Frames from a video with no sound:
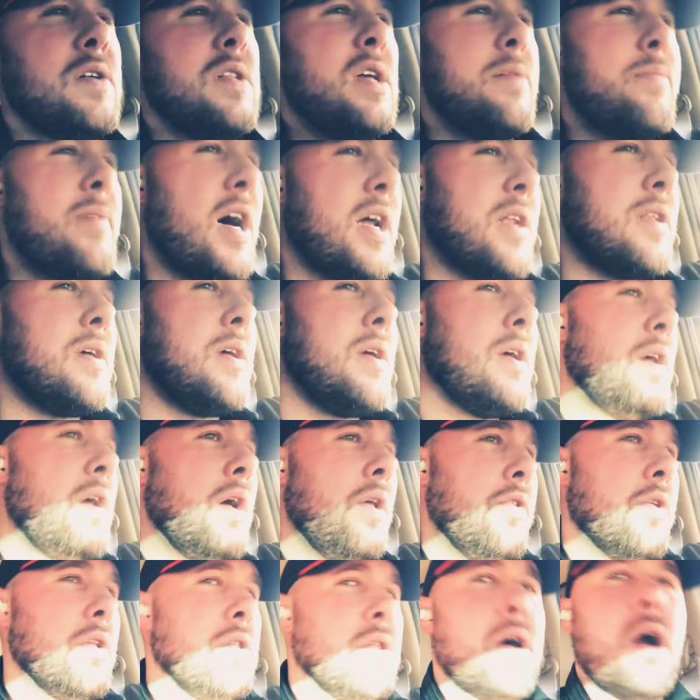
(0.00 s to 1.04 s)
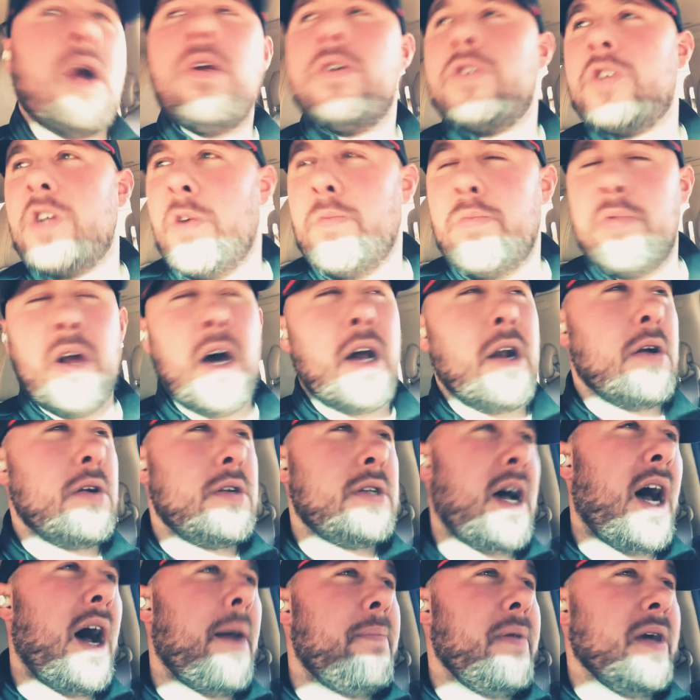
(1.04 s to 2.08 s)
about the larger, broader
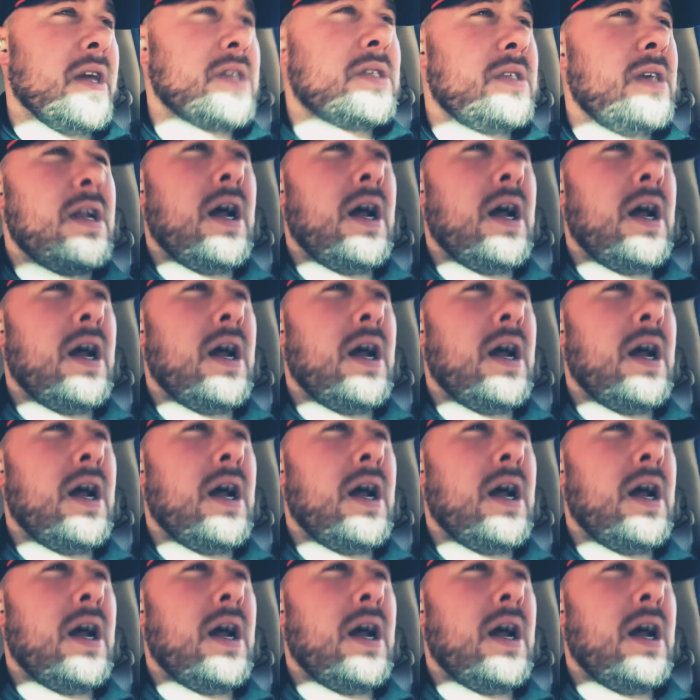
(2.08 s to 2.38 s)
topics that